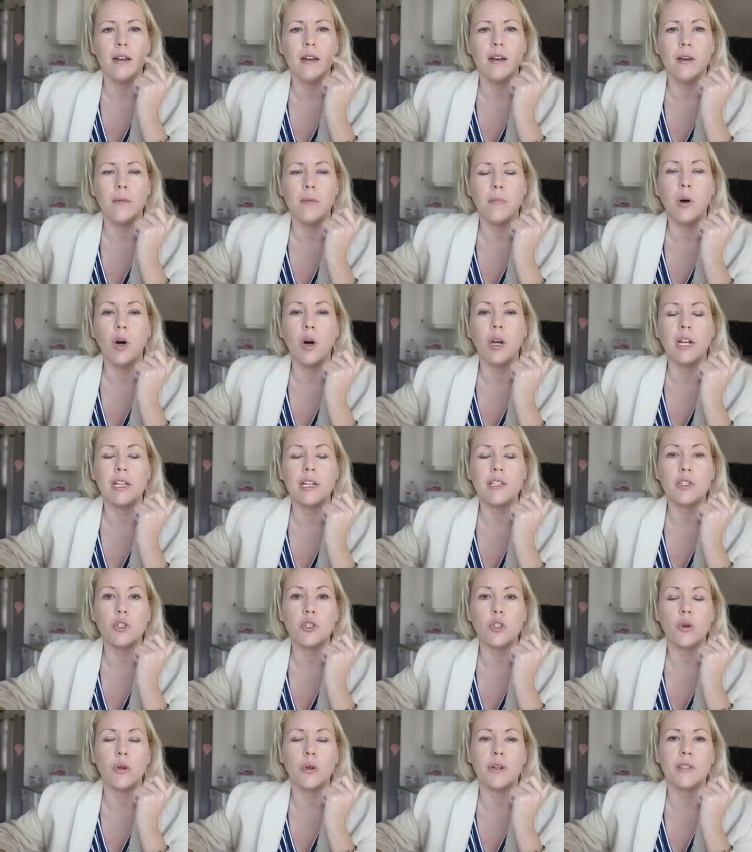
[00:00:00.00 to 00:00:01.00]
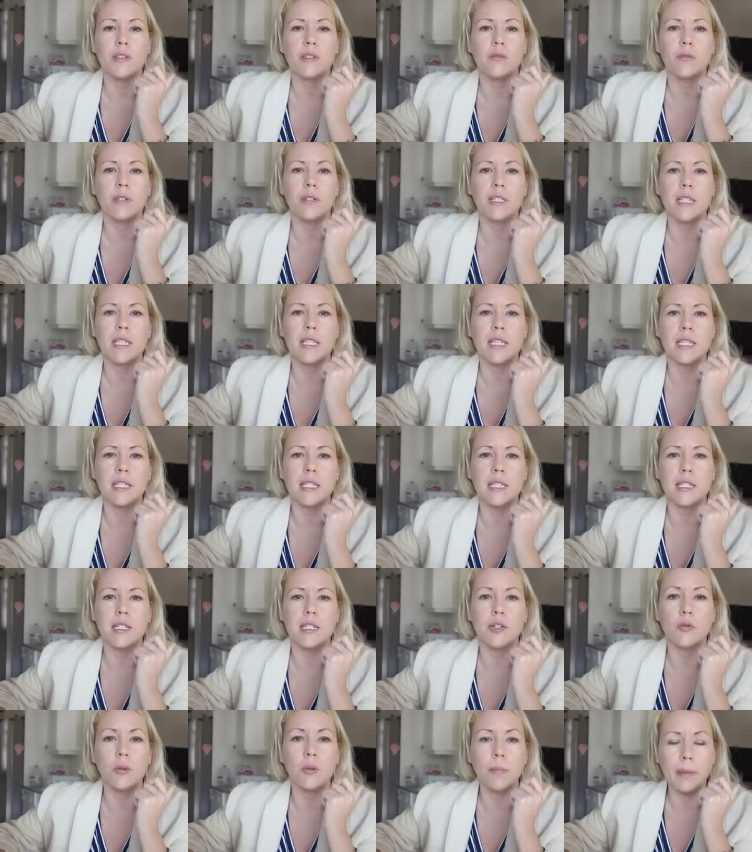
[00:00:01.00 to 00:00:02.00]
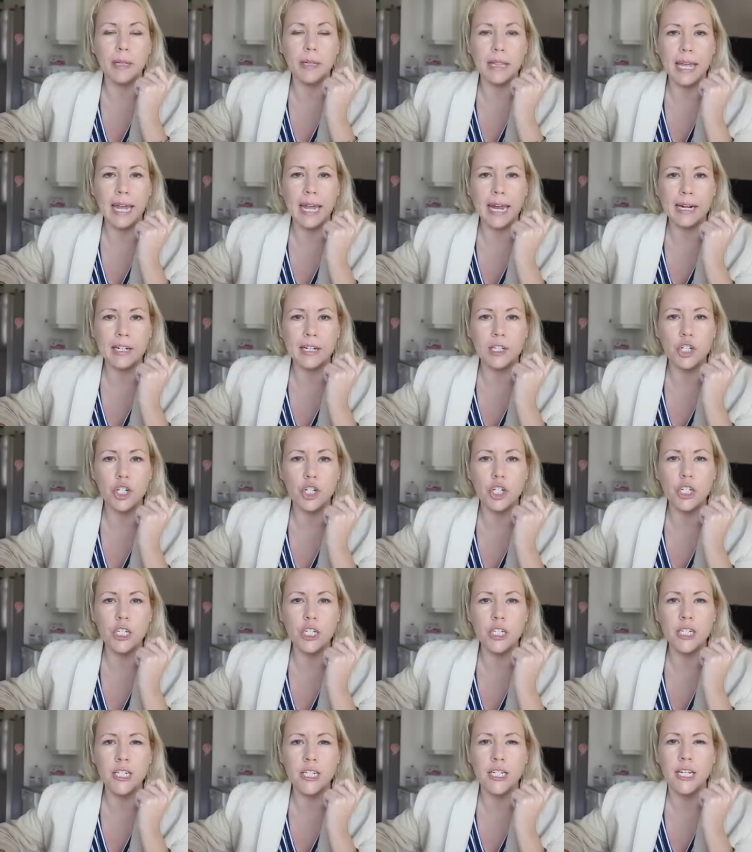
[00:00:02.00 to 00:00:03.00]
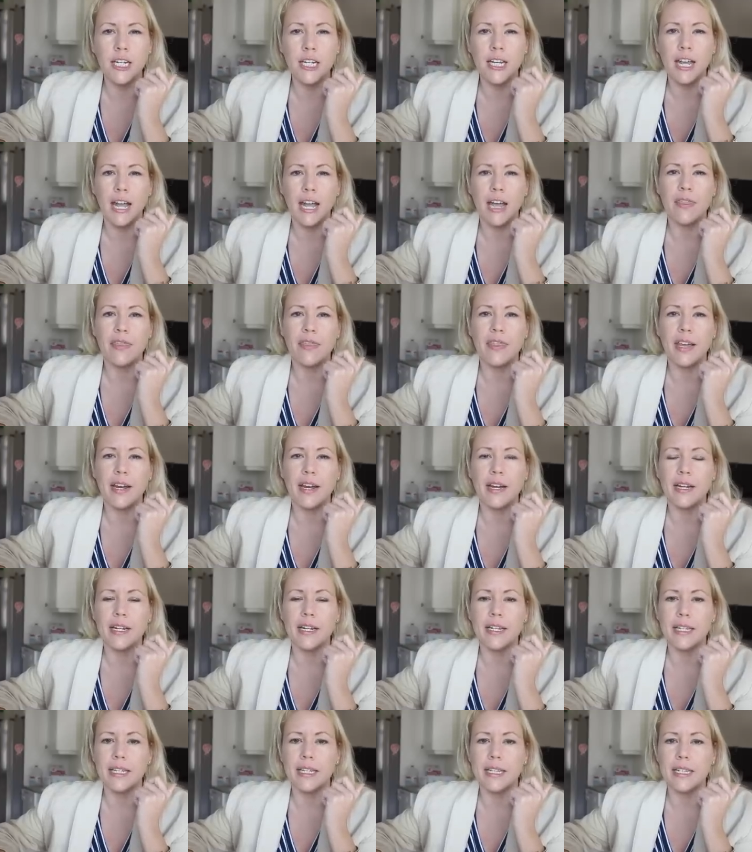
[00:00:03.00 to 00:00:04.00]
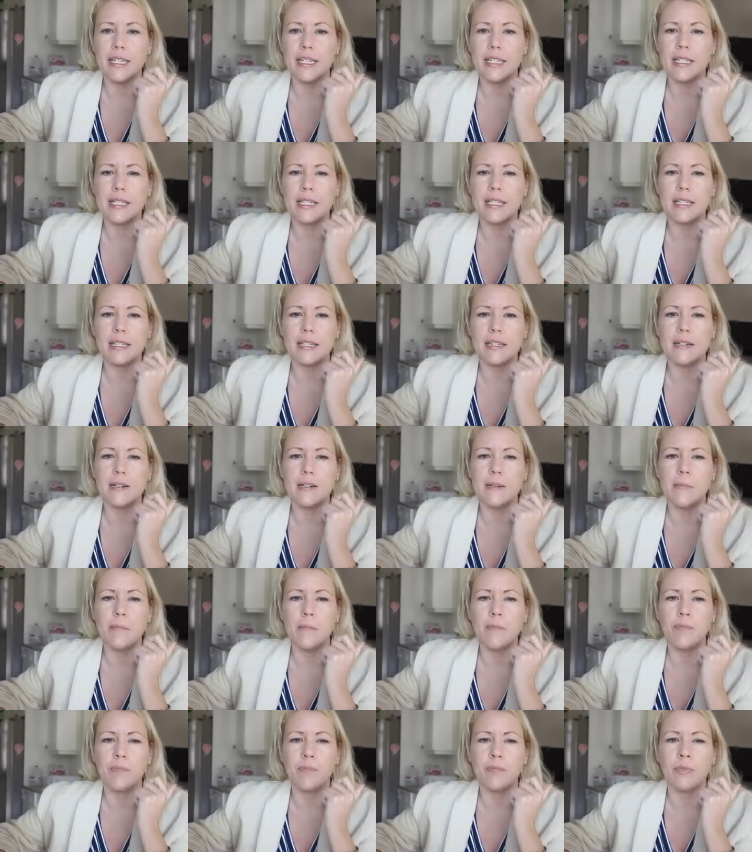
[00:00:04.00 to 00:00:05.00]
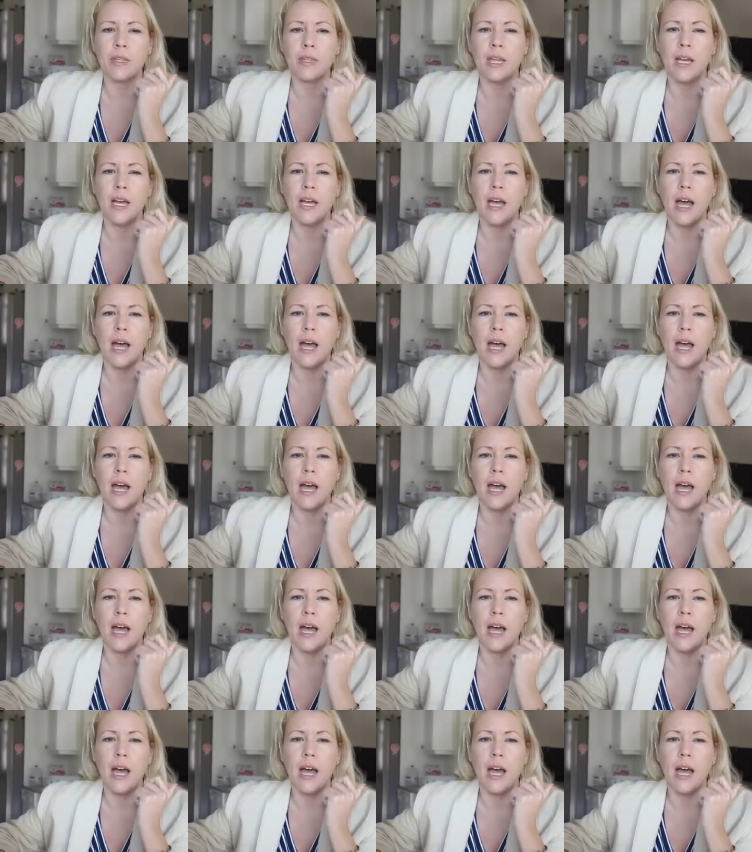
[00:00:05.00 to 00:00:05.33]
uh, Paula's Choice Resist Triple Action and there is um,